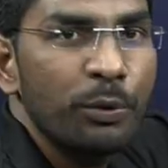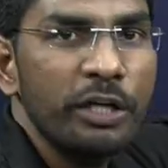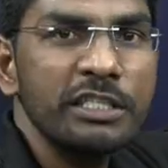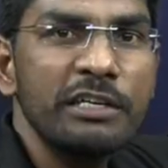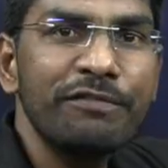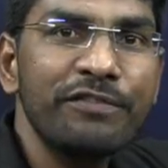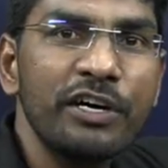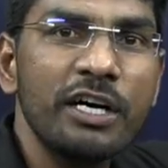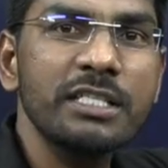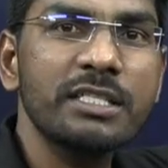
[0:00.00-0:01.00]
what is the
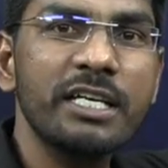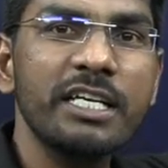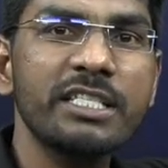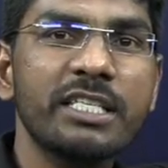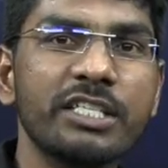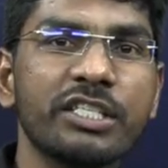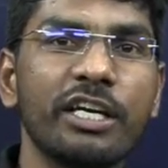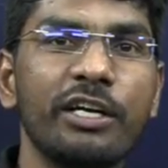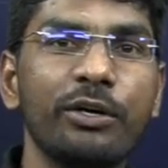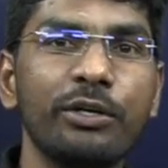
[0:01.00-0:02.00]
first restriction
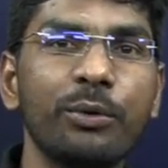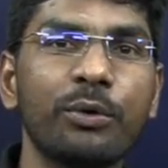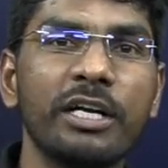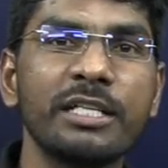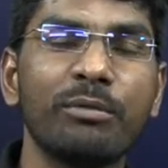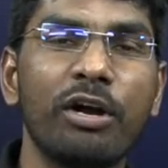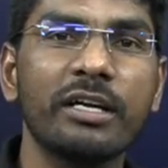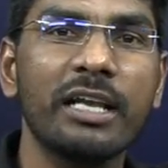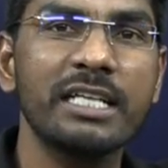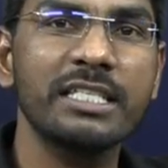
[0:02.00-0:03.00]
endonuclease
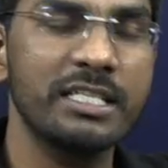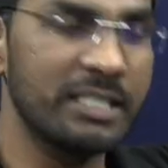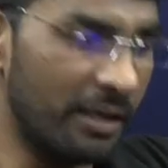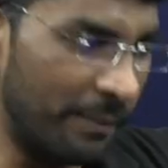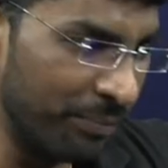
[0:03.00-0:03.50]
molecular scissor